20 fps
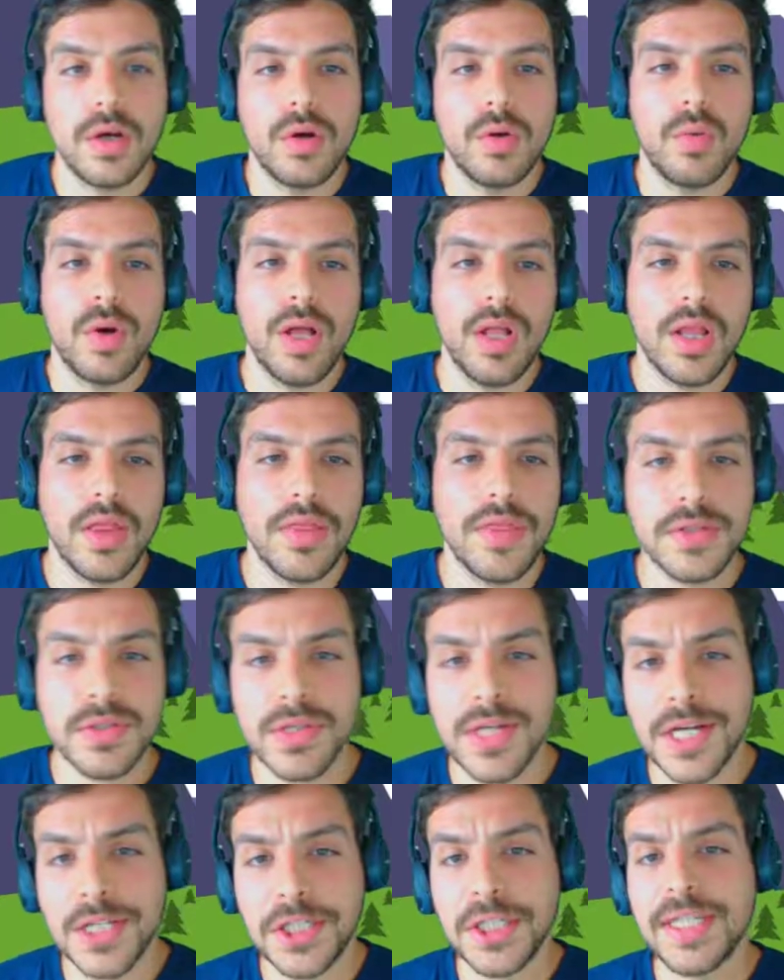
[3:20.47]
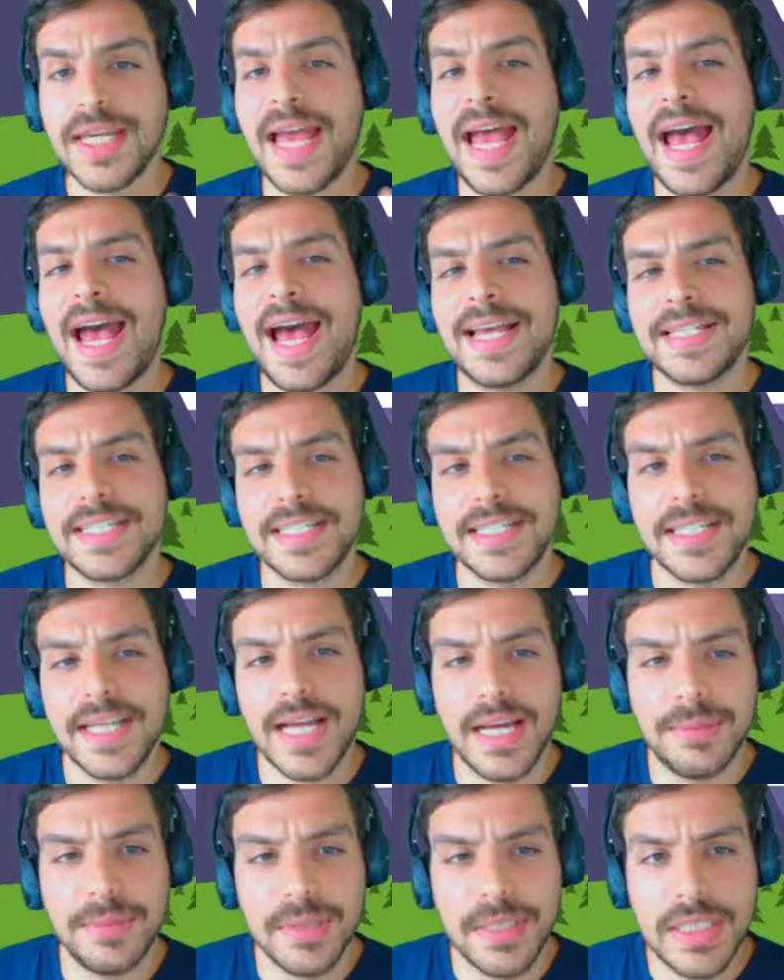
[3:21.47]
Well, this is actually asked,
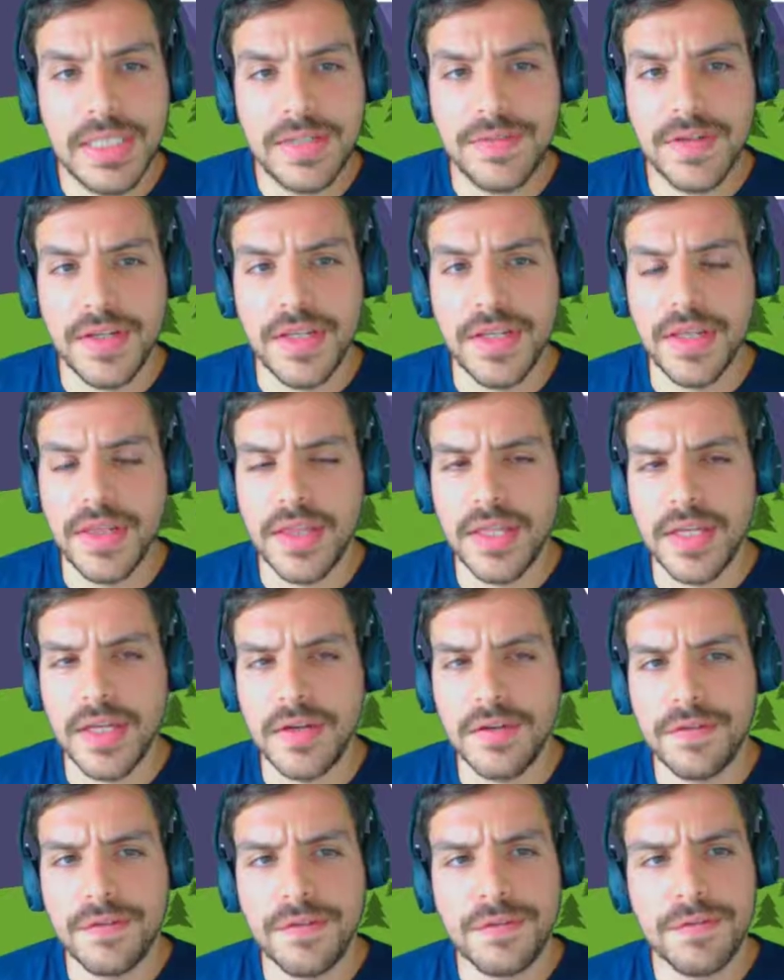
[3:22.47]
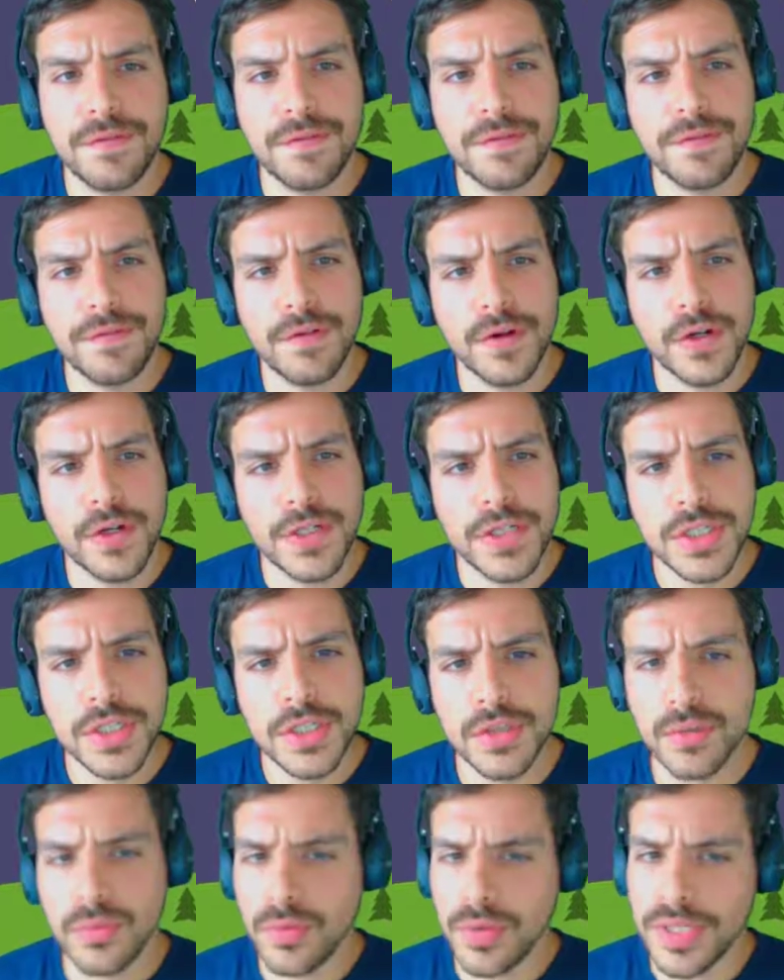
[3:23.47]
I believe, in the first
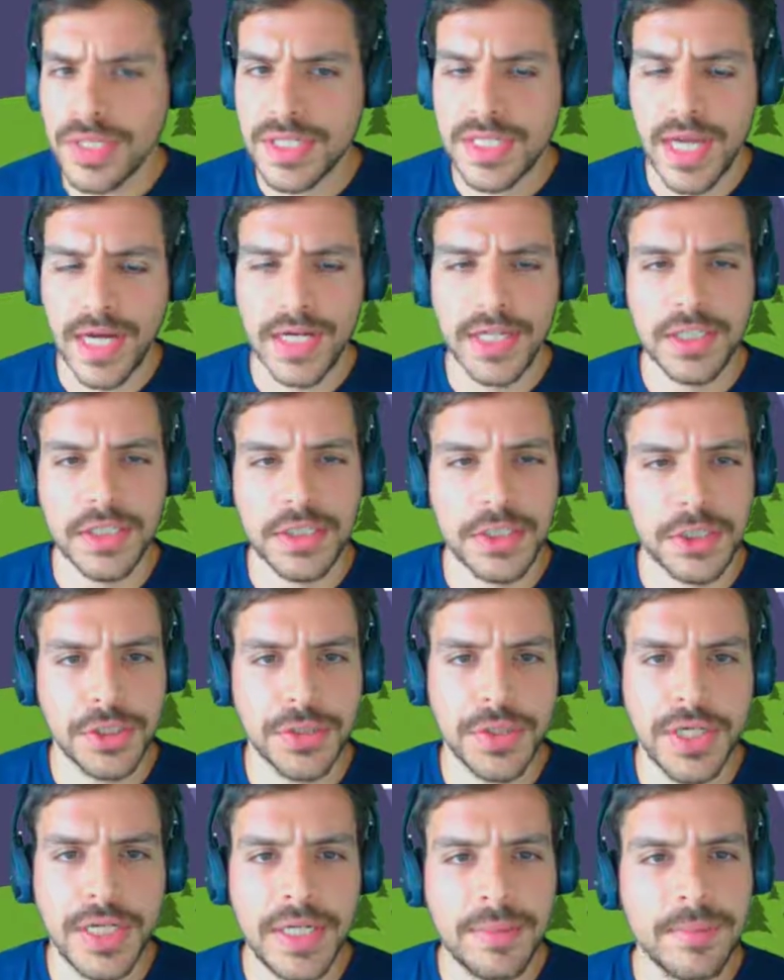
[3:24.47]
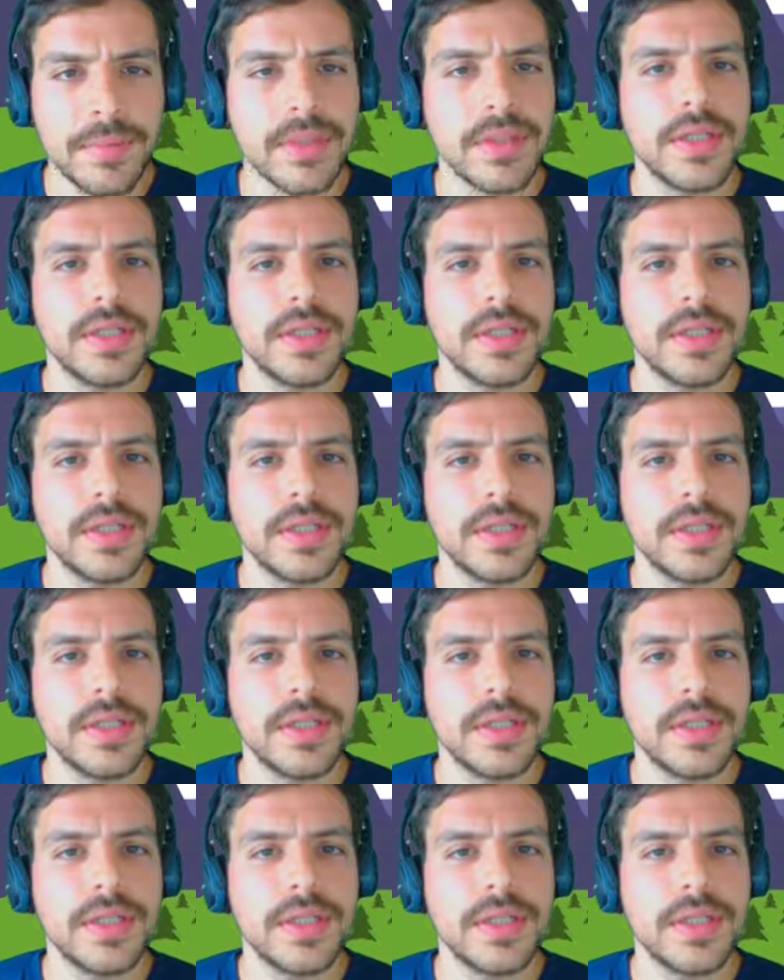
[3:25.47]
or second stream.